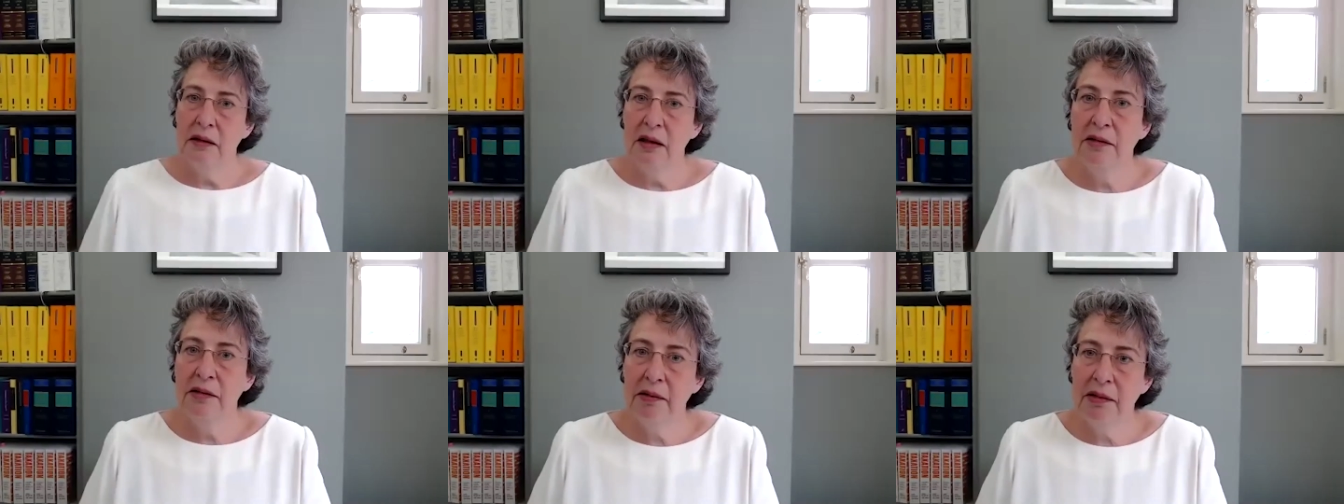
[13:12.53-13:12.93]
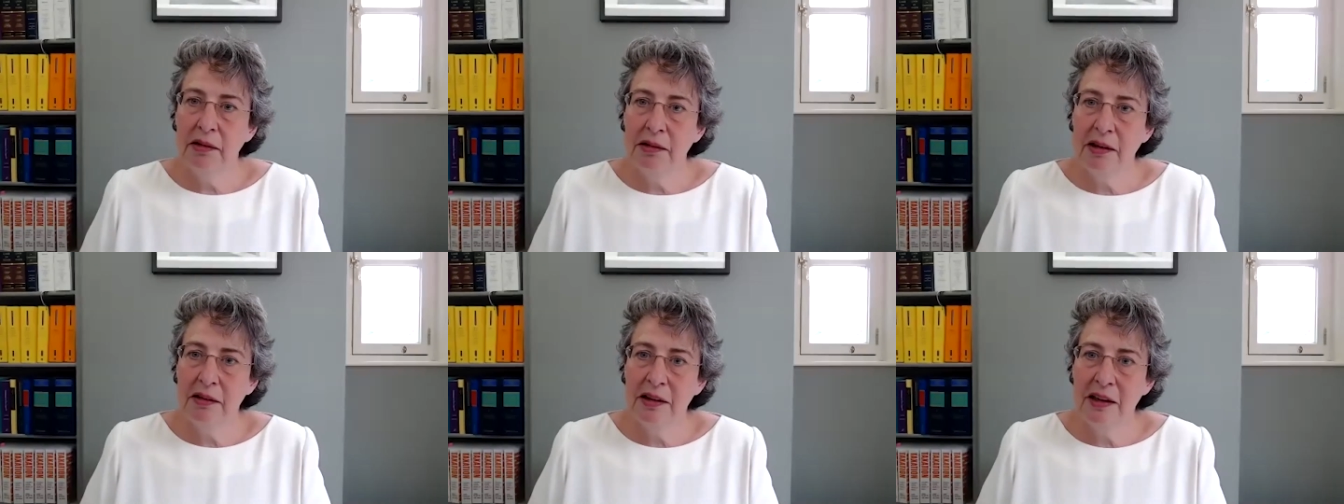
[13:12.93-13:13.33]
I, th
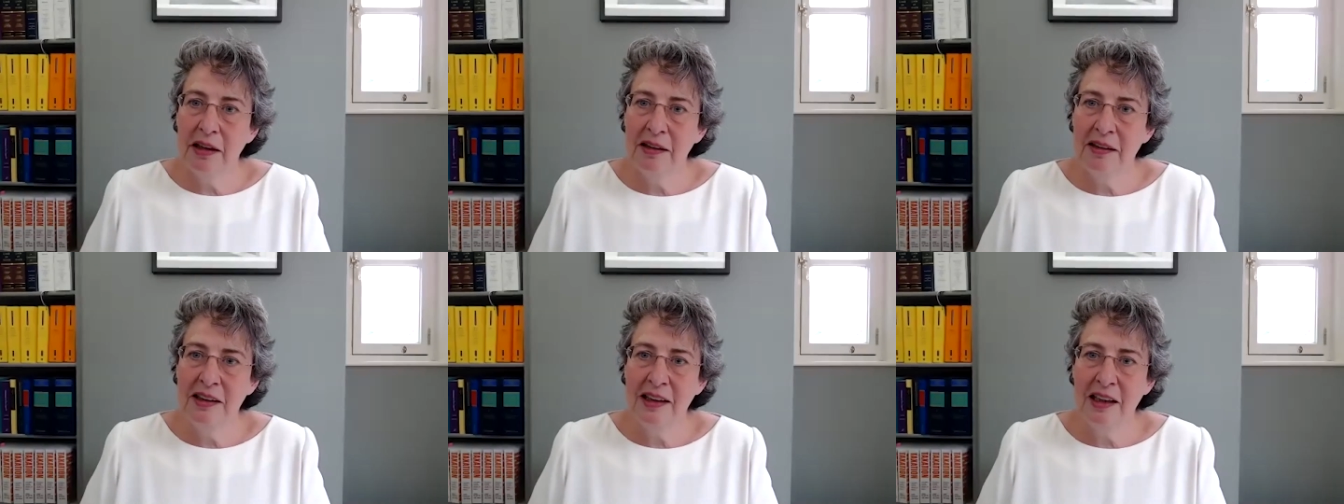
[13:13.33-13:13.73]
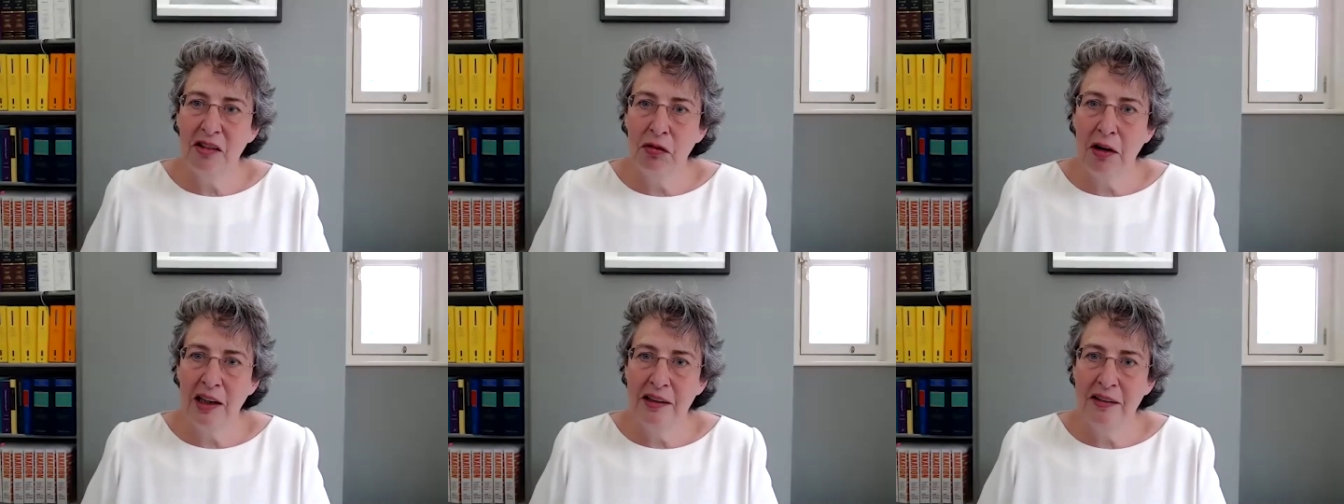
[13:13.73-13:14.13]
I think that's
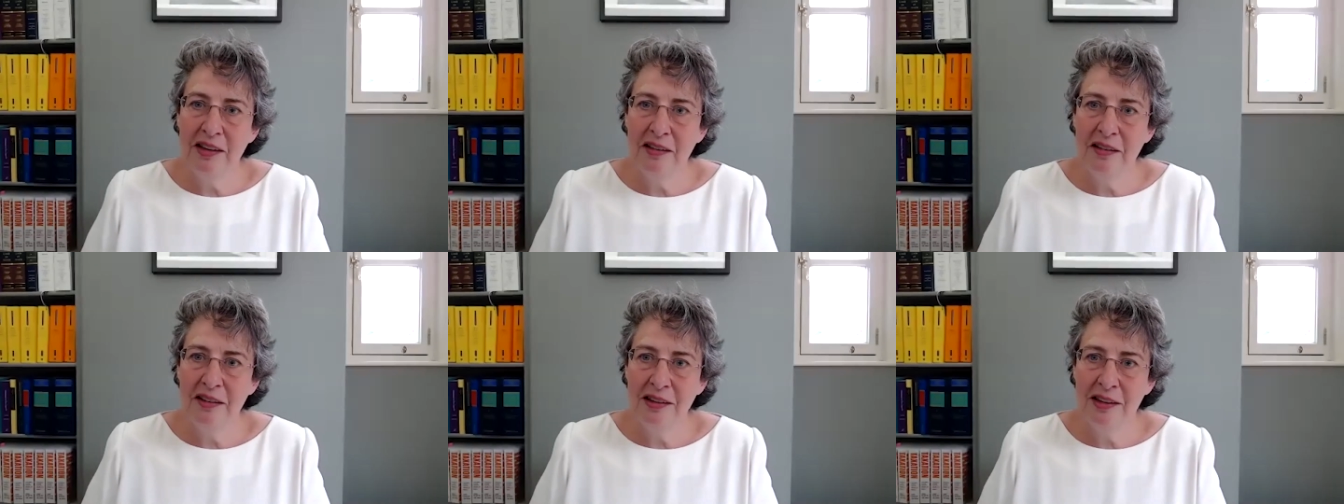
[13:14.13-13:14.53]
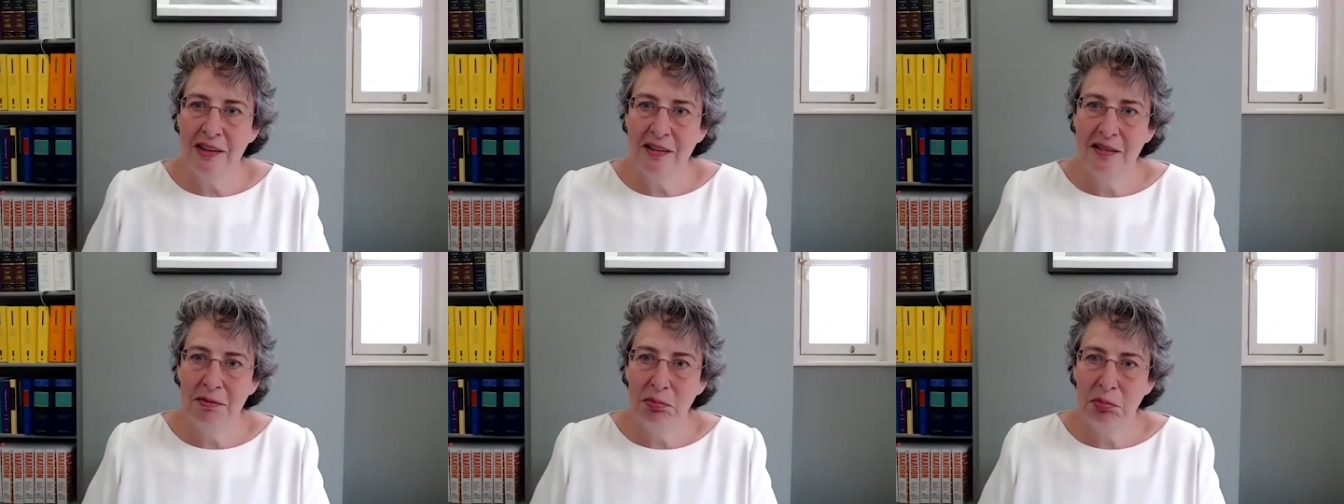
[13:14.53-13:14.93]
right. It's
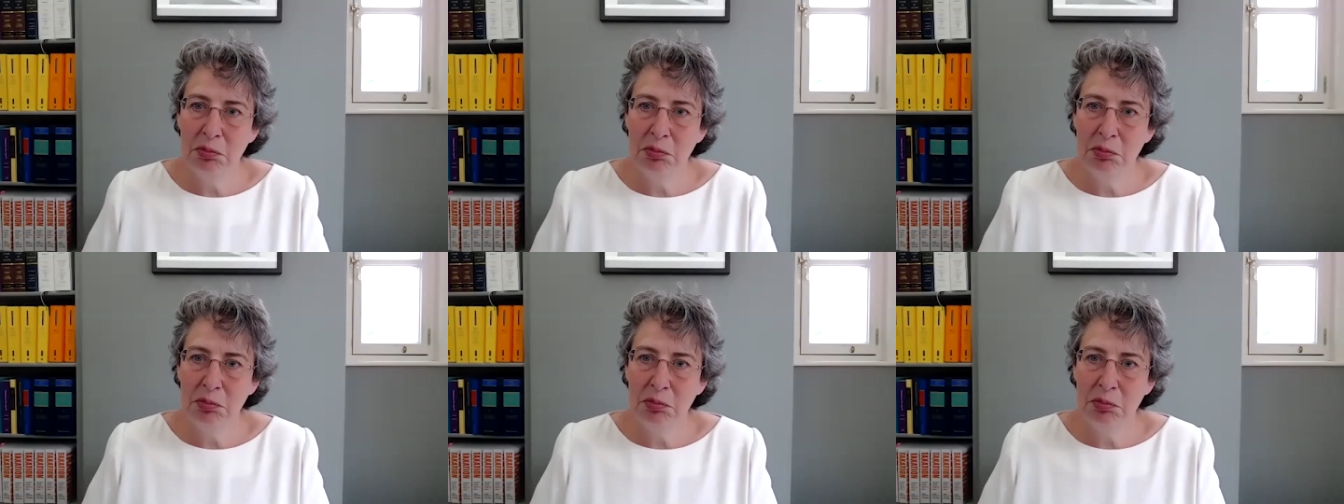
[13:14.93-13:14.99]
it's